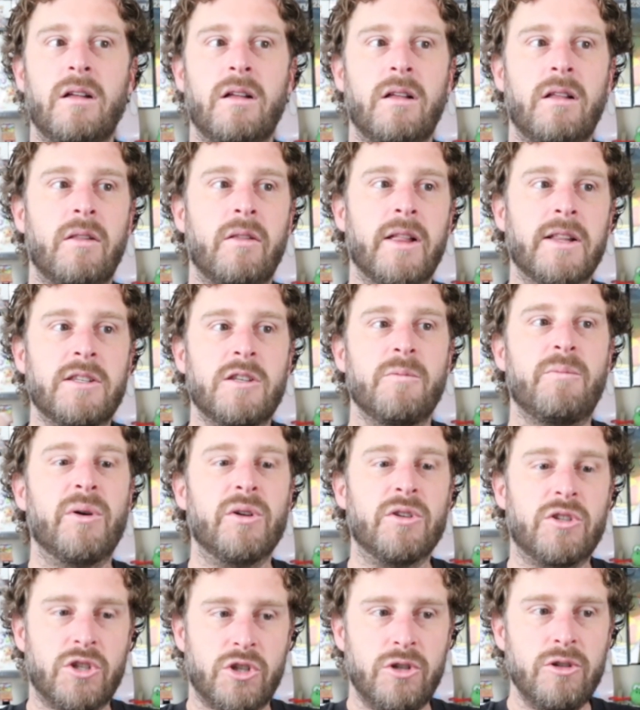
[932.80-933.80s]
lets you
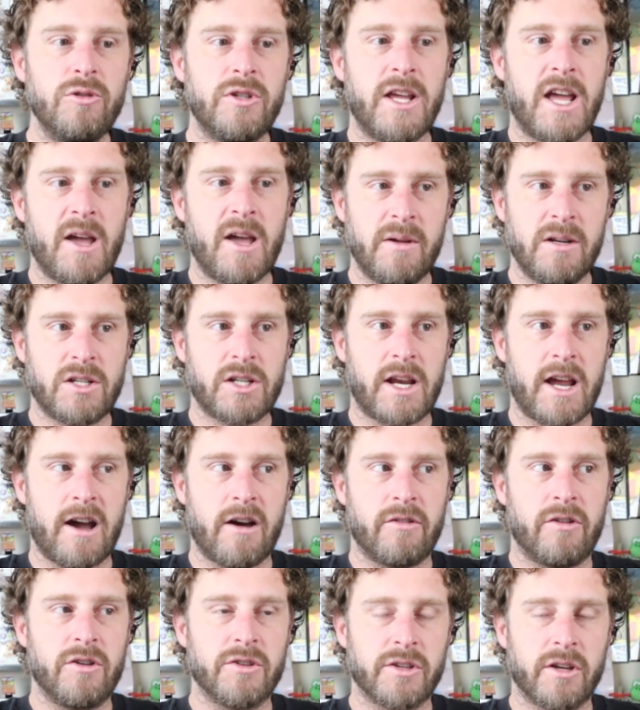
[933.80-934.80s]
put 2 damage
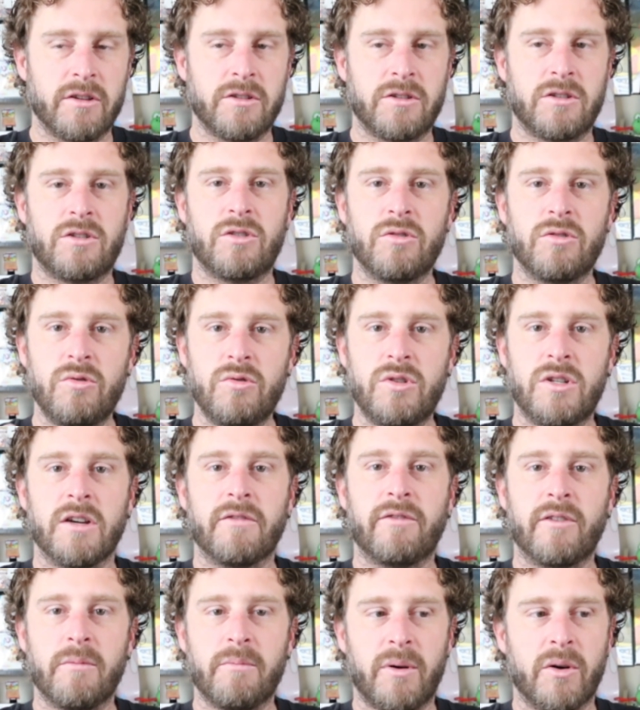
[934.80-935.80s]
counters on 2
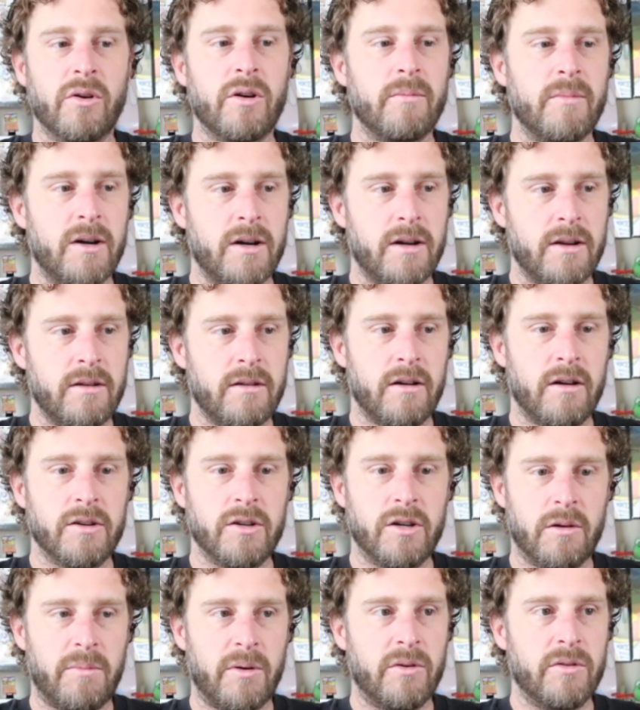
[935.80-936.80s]
different Pokemon on
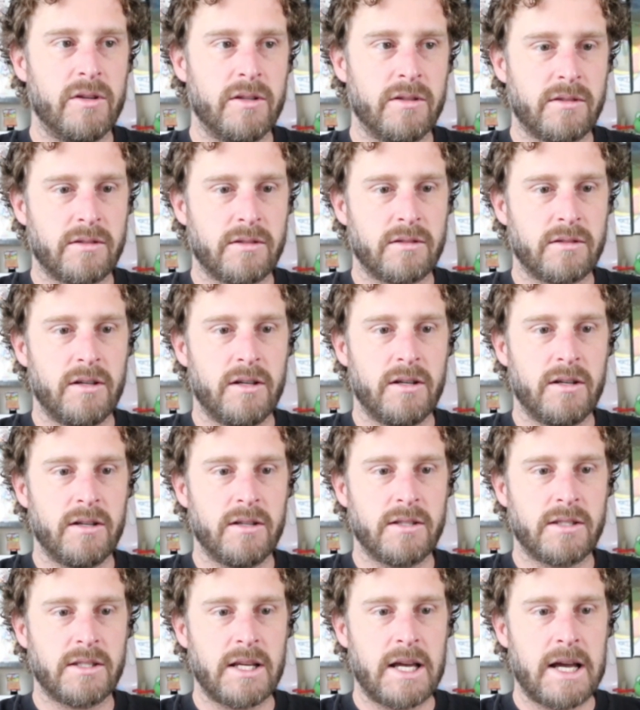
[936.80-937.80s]
your opponent's
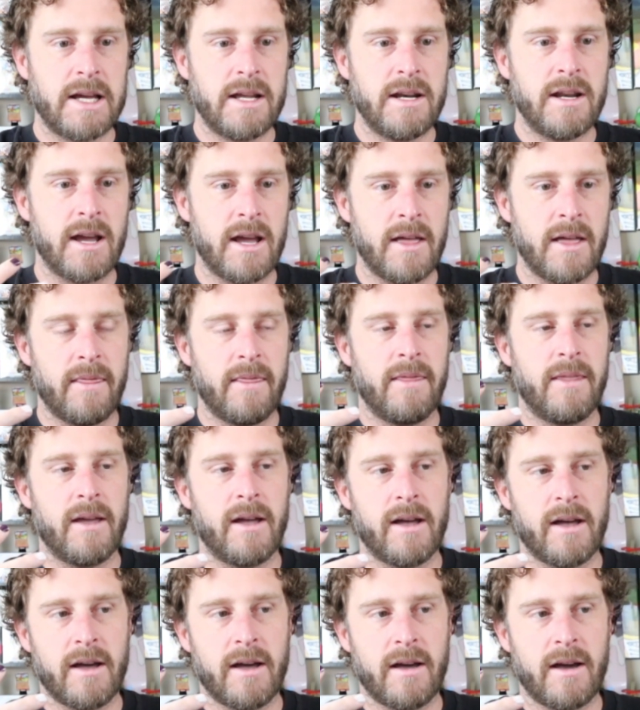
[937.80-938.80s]
side, and
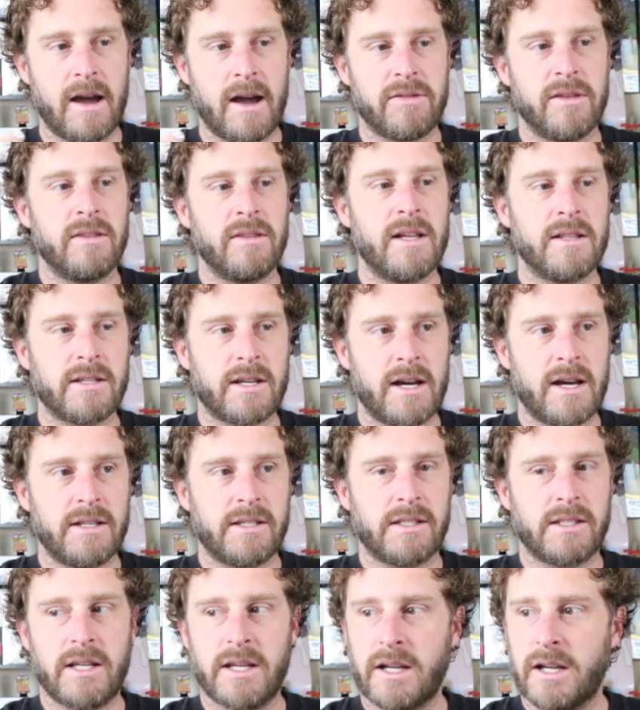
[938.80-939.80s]
I think that's kind of
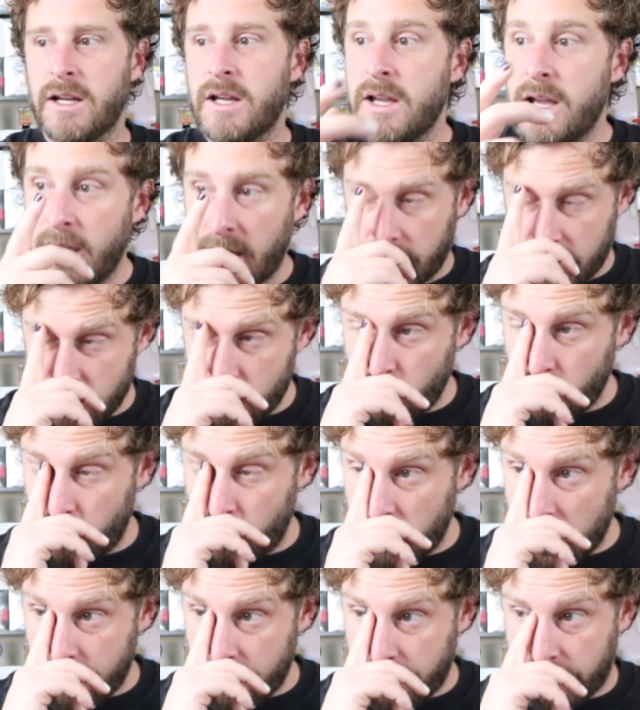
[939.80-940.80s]
sick because you can do
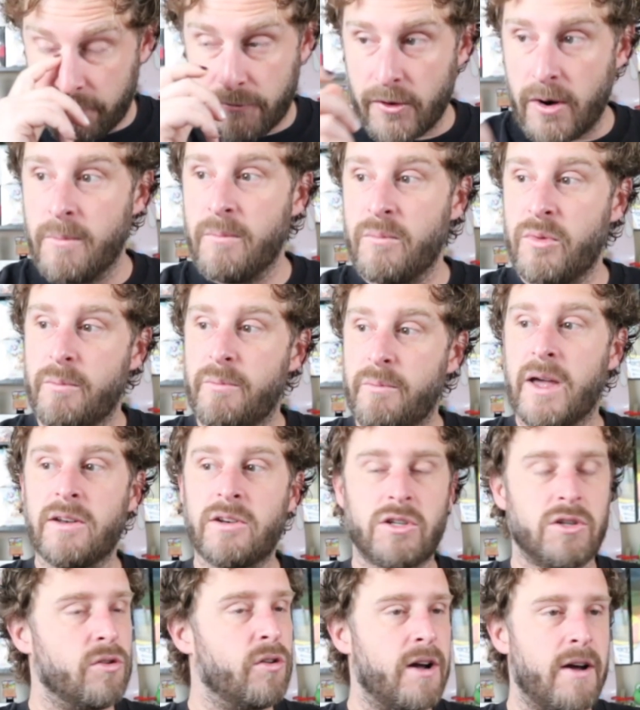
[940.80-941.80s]
that from the
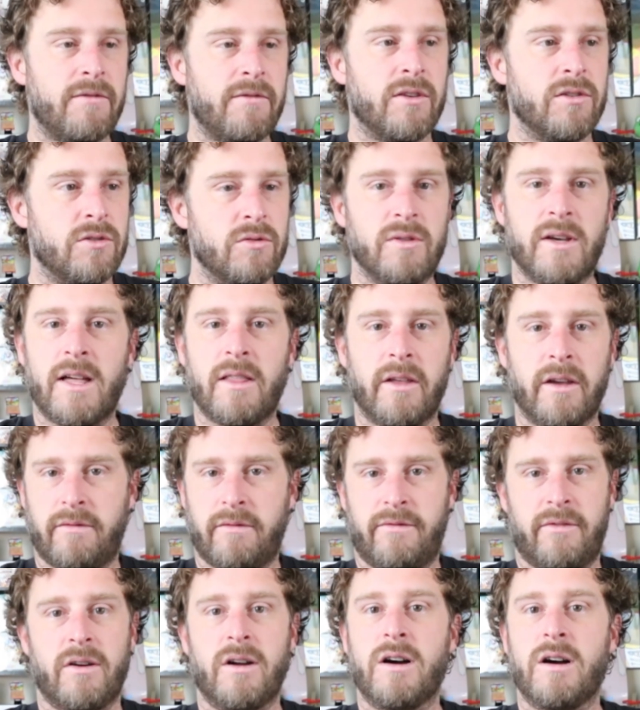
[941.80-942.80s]
bench. You don't have to do that like
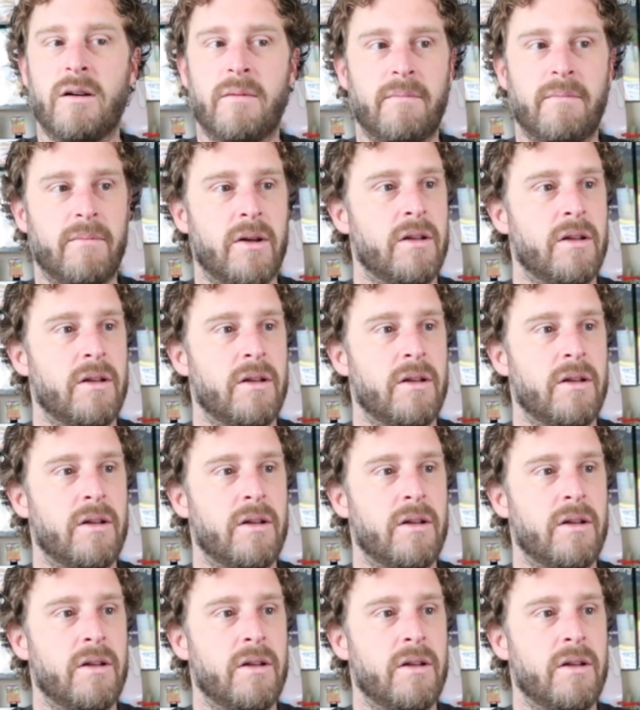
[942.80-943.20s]
from